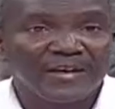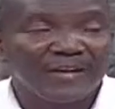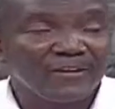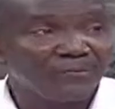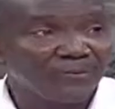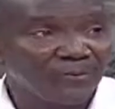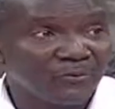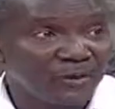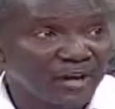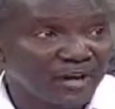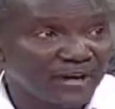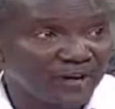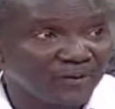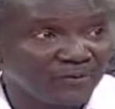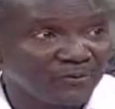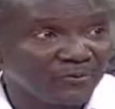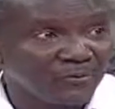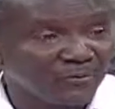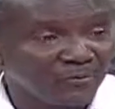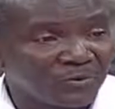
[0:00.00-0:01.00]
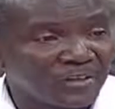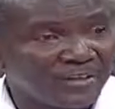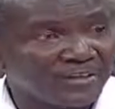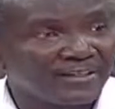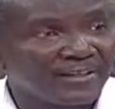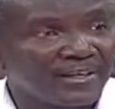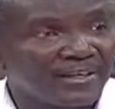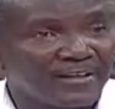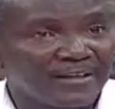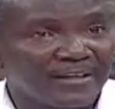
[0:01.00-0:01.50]
if you look around, we
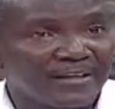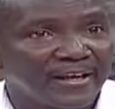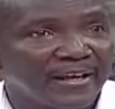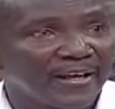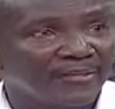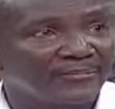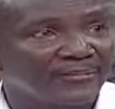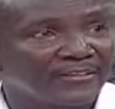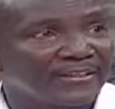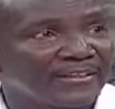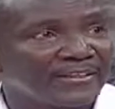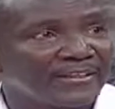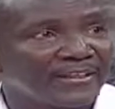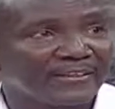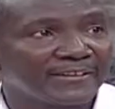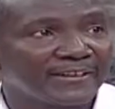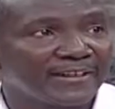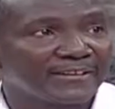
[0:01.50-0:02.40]
say KFC tells